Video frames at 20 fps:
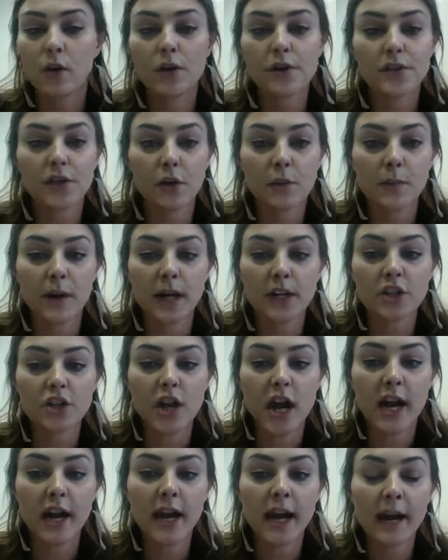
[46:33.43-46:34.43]
Thank you all
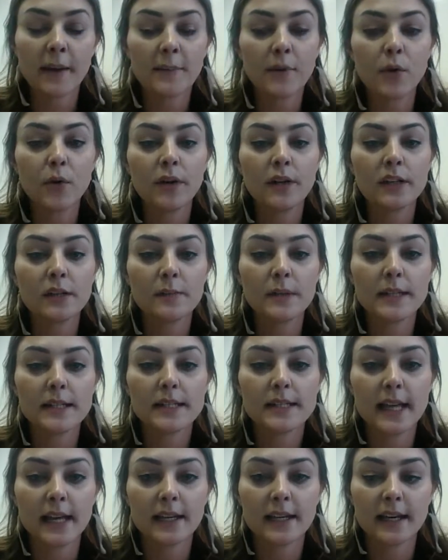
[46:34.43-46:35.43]
so much. I am
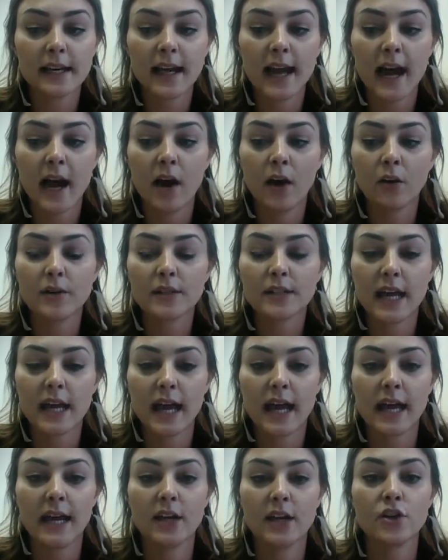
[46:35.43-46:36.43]
going to be sending
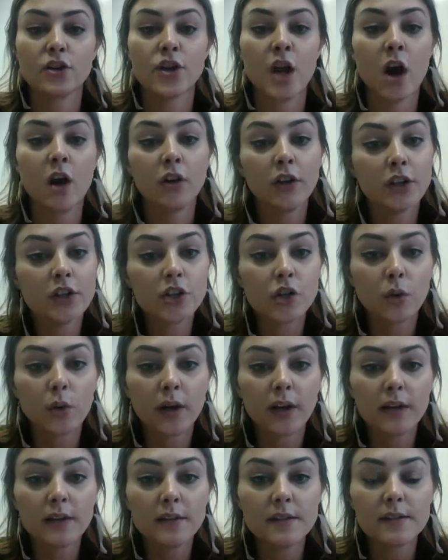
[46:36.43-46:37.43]
out a
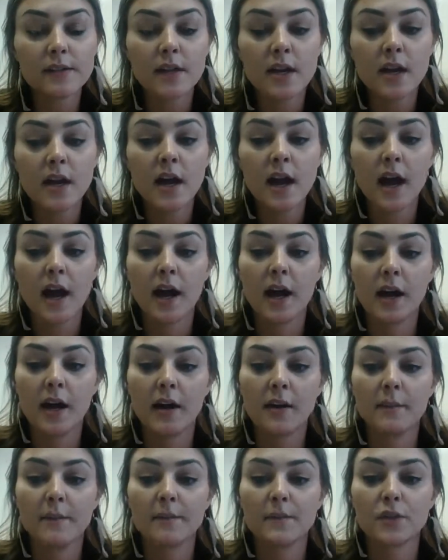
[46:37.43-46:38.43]
knowledge quiz
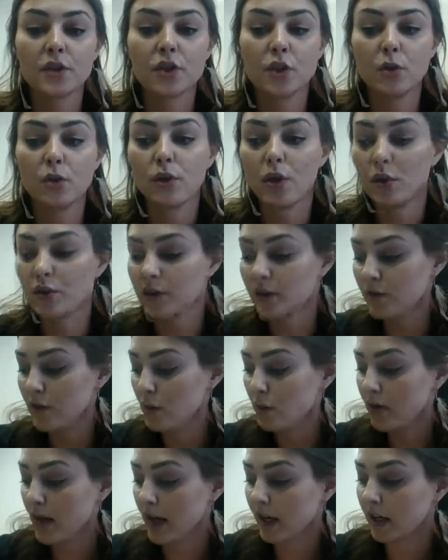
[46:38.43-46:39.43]
to
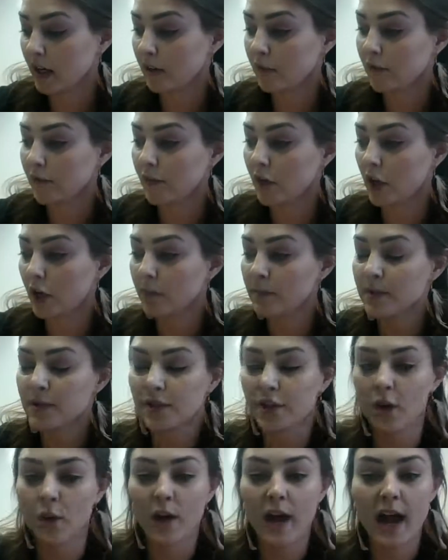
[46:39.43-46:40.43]
those of you that
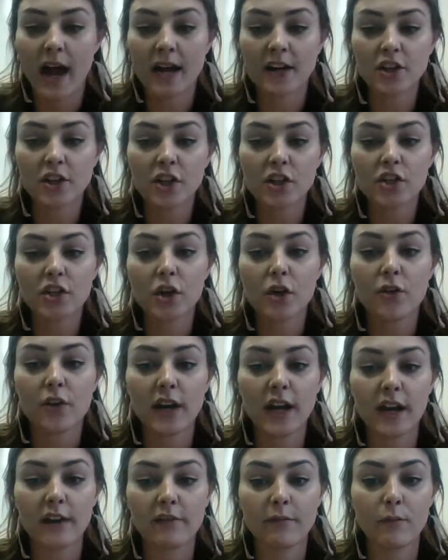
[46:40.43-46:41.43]
confirmed. So I actually
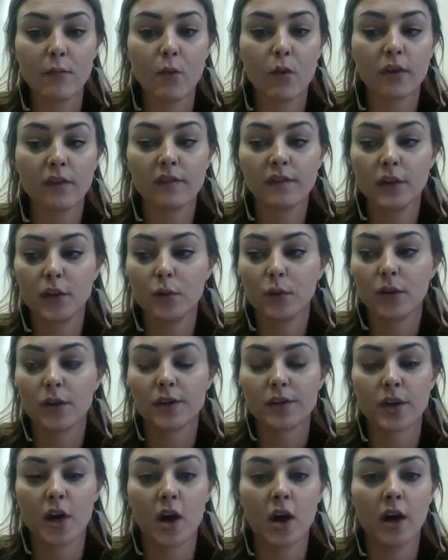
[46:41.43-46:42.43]
show that I have more
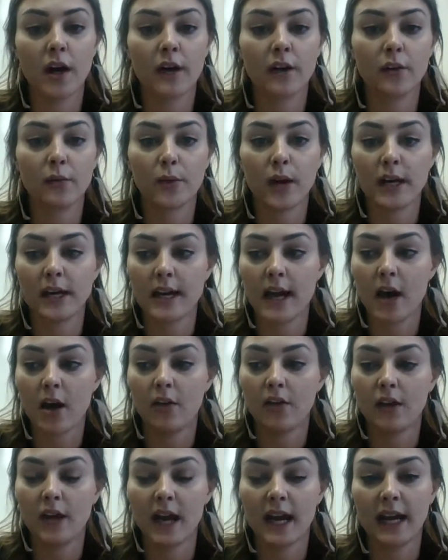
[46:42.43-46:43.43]
viewers on right
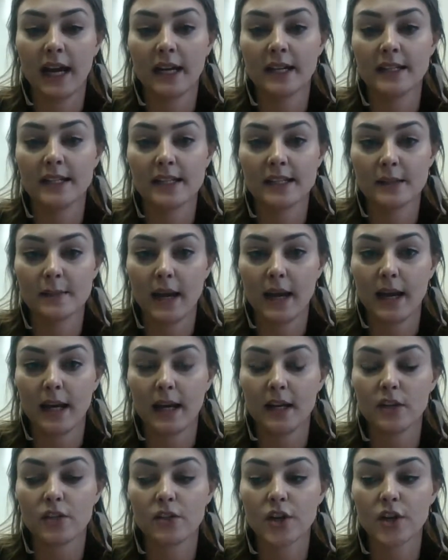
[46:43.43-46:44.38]
now than I anticipated.